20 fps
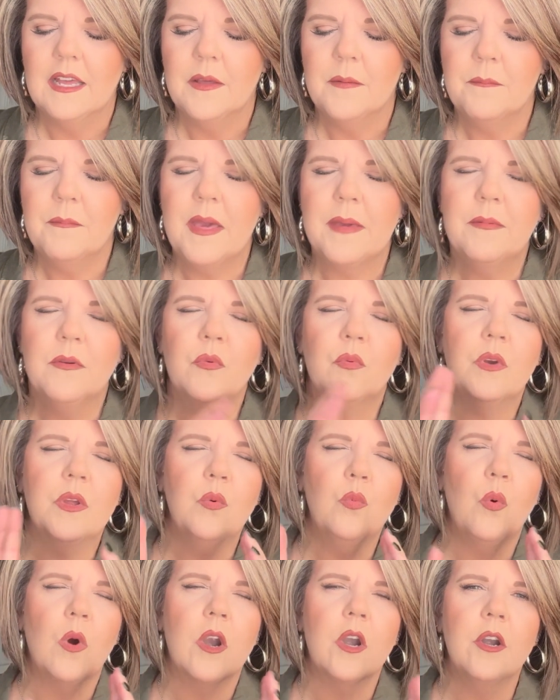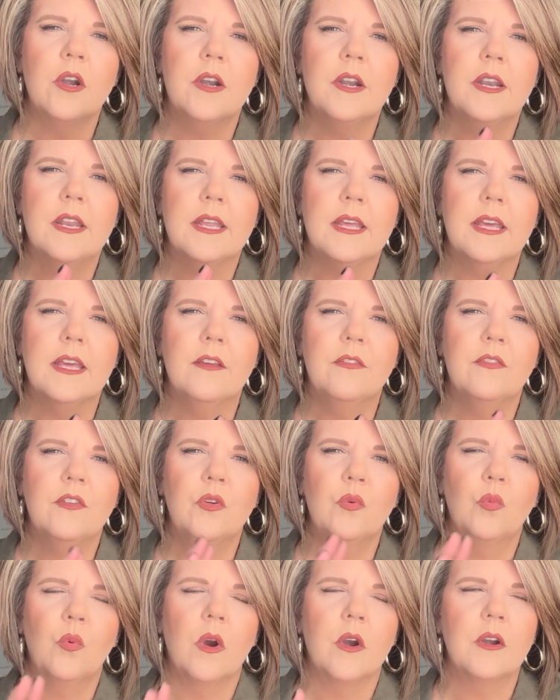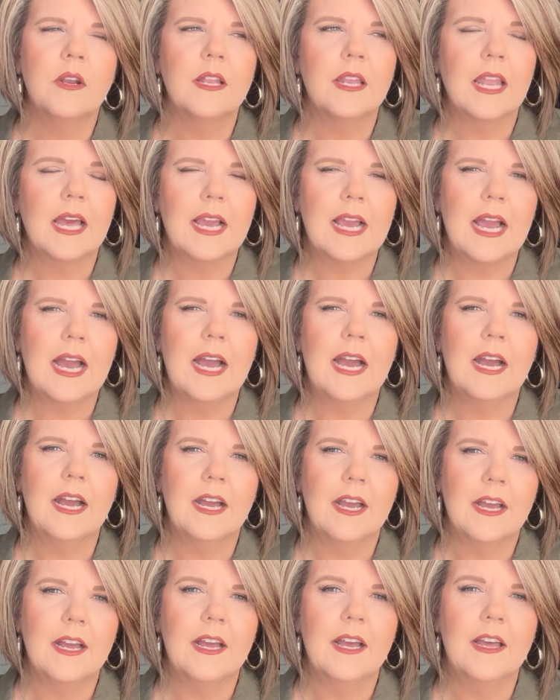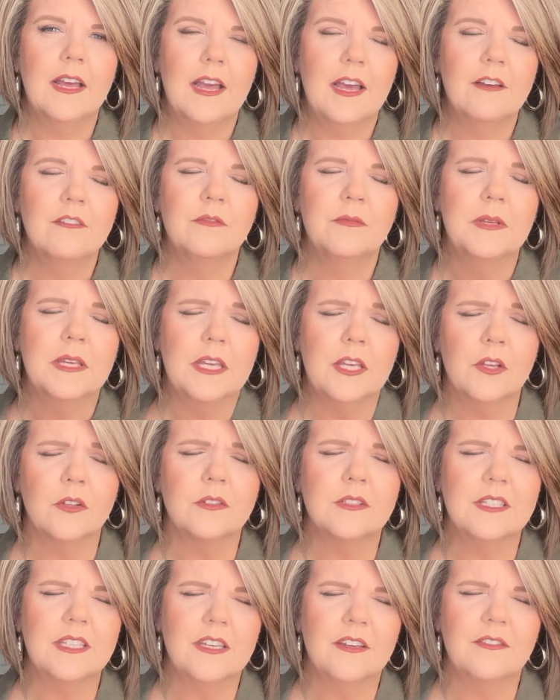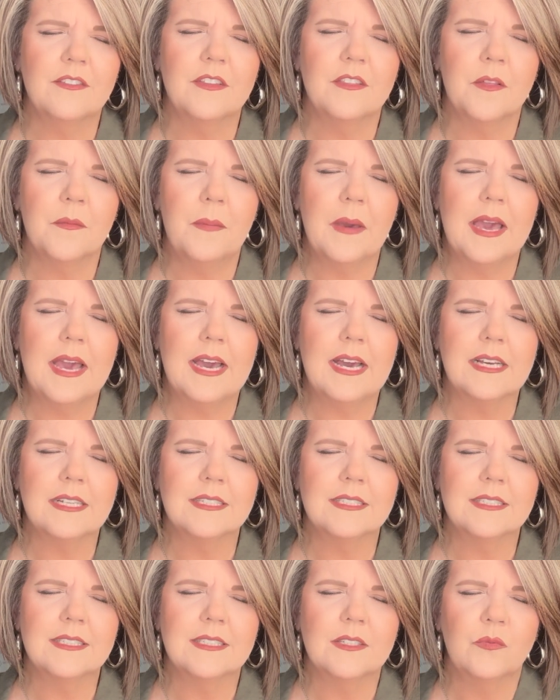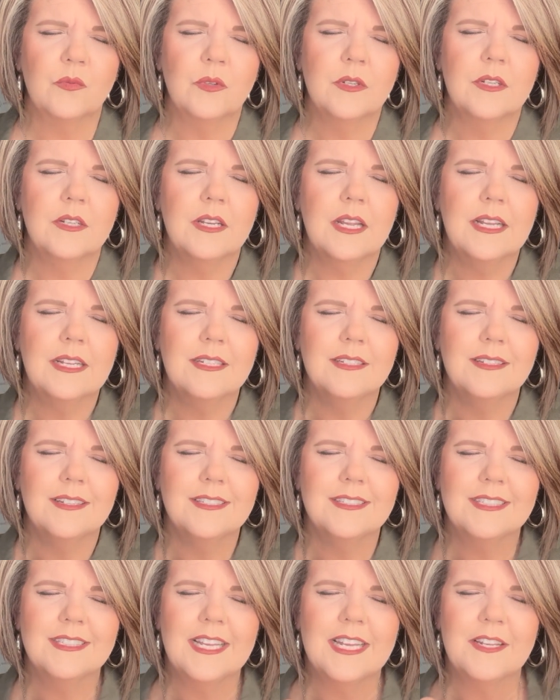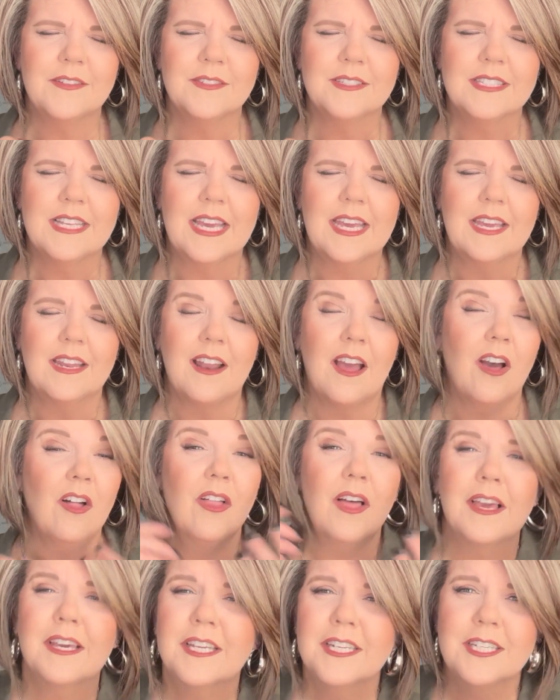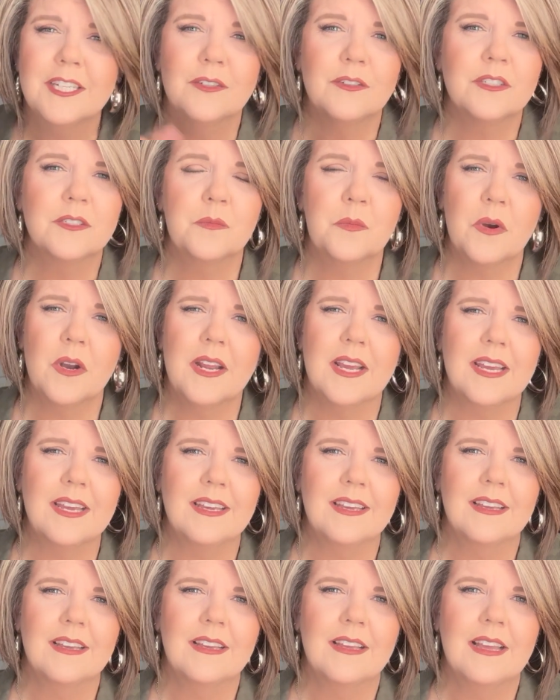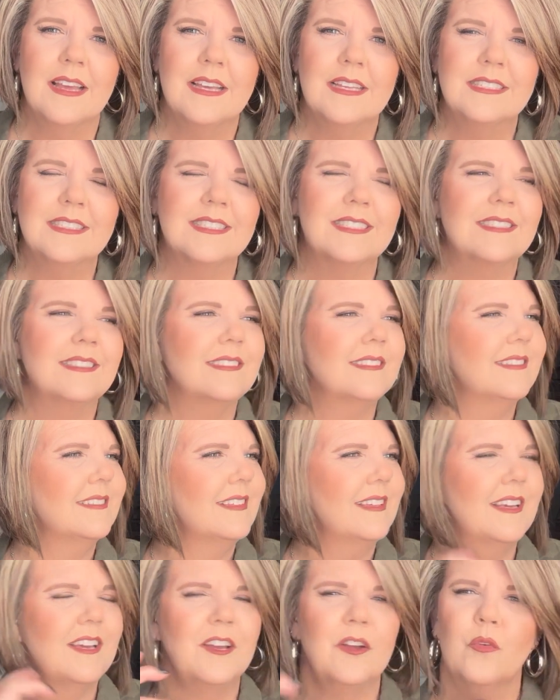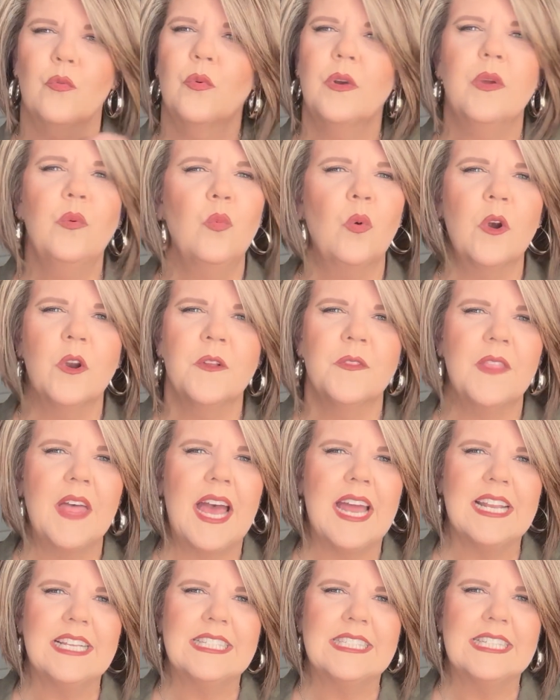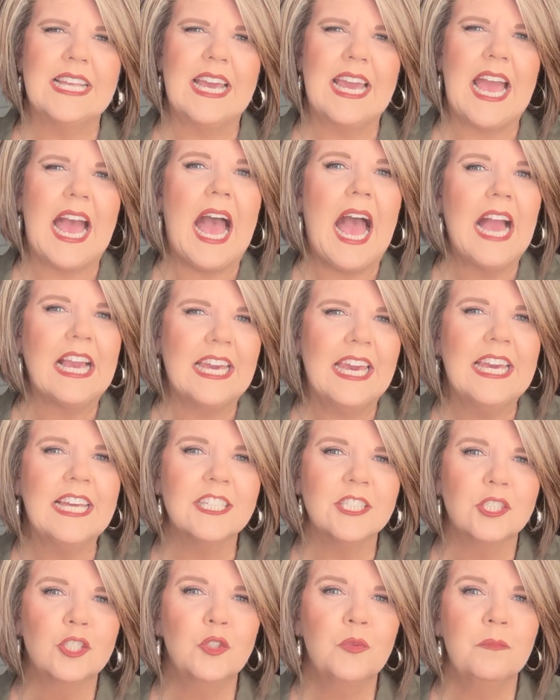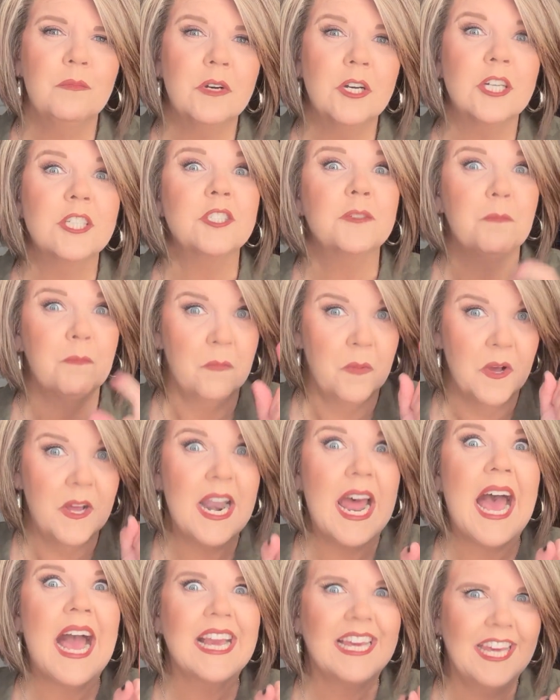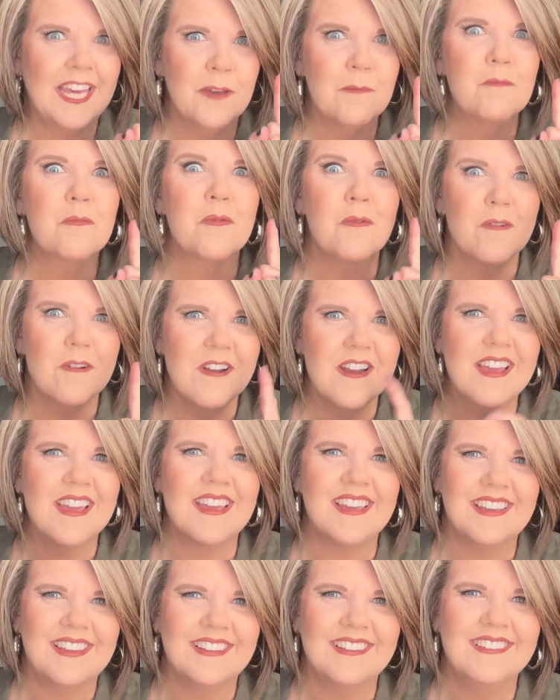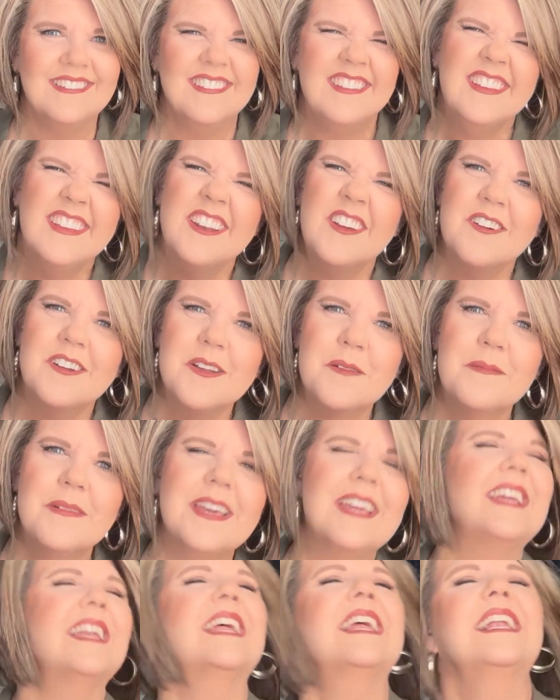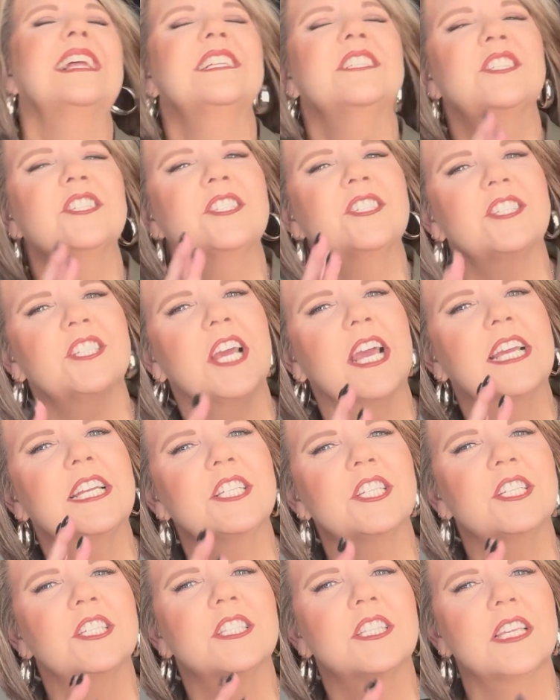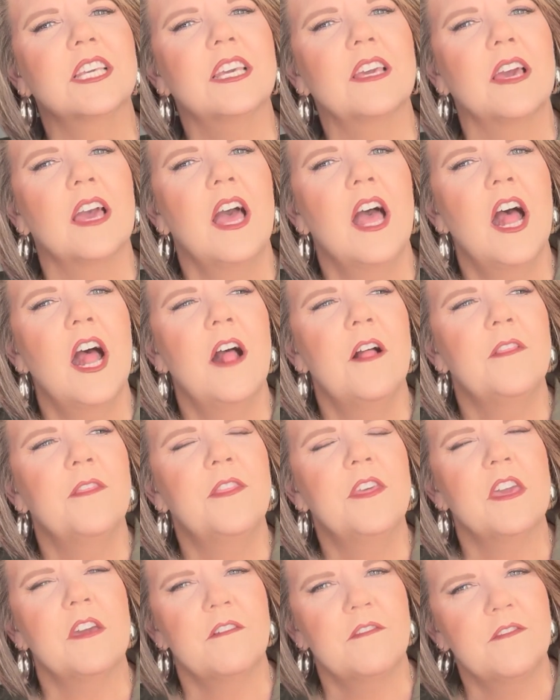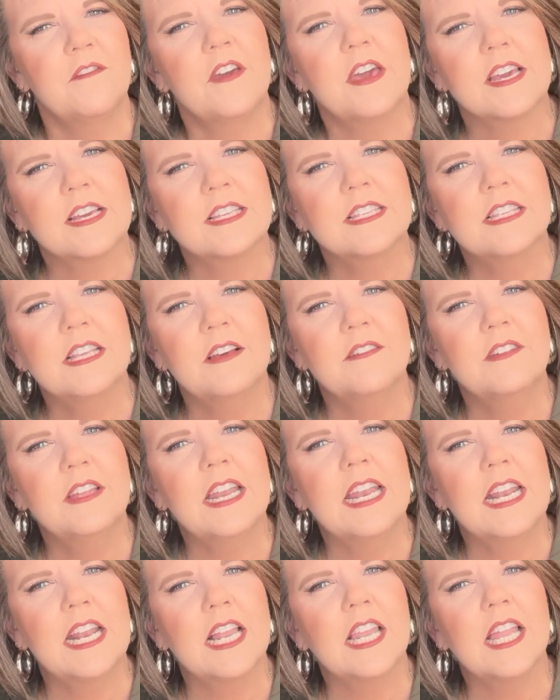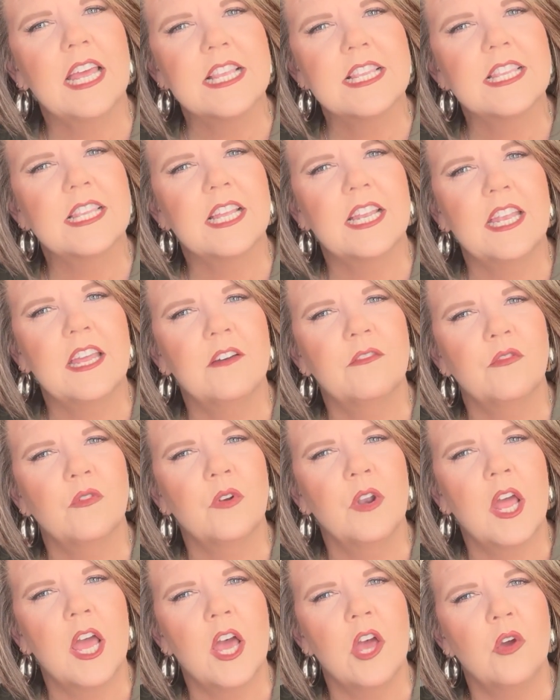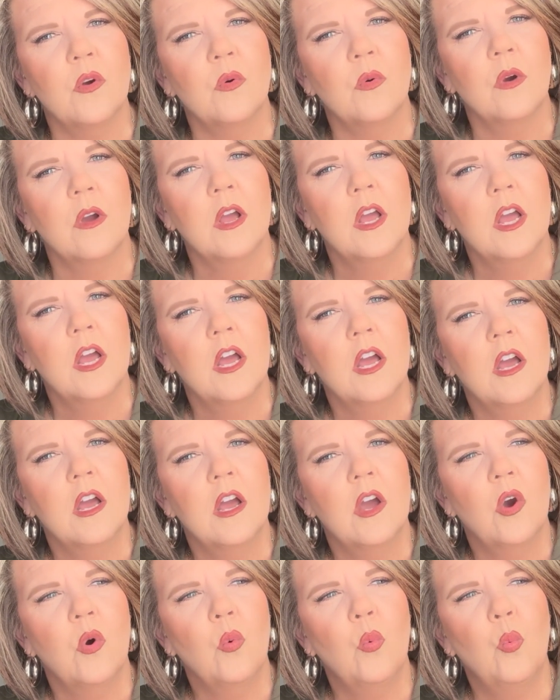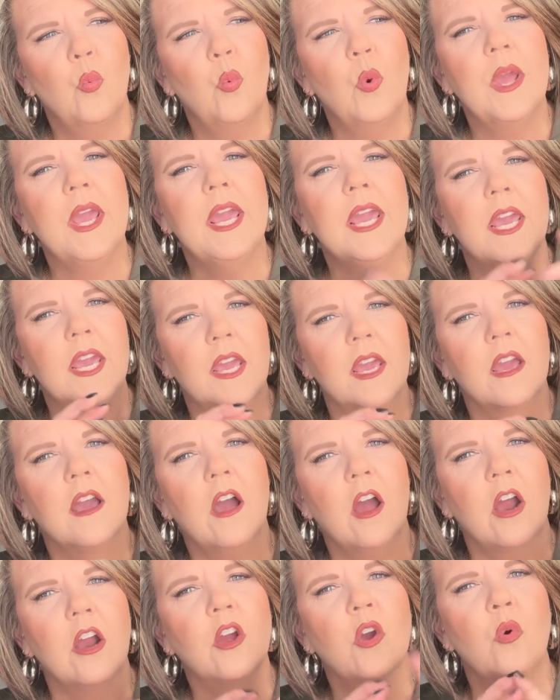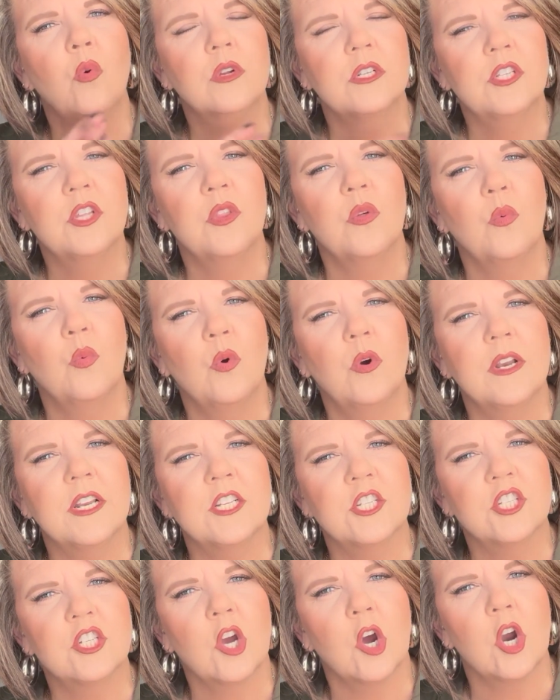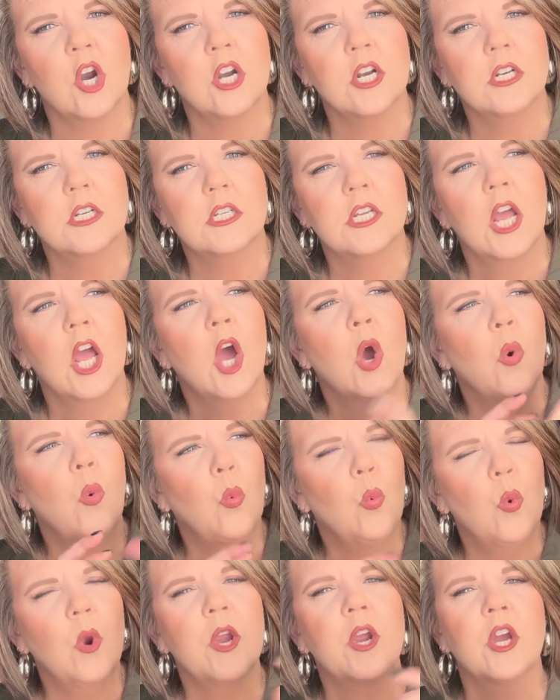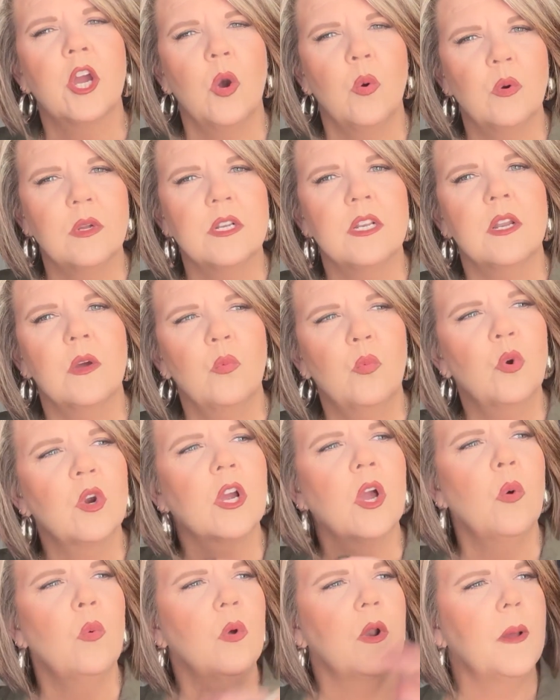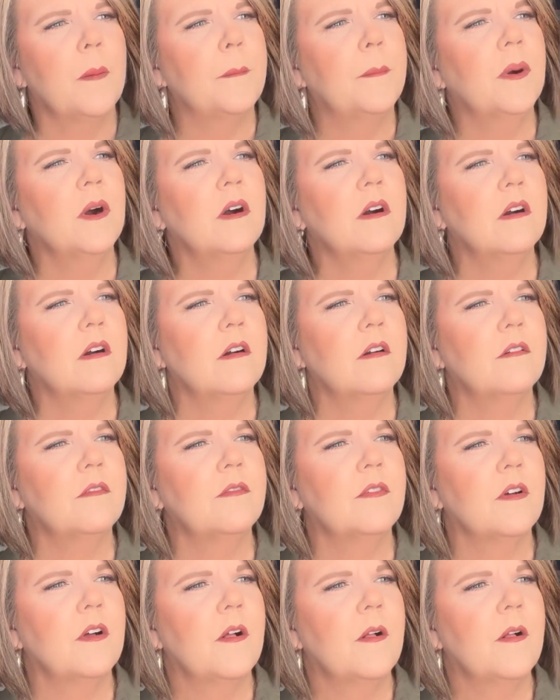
maybe reword if you word it like I have been guilty of in the past when and instead of saying all I can do is pray reword that and say I can't do much but I can pray you know what I mean and it just changes the the effects of it and it lets the devil know we are going to the one in charge. We're going, we're going above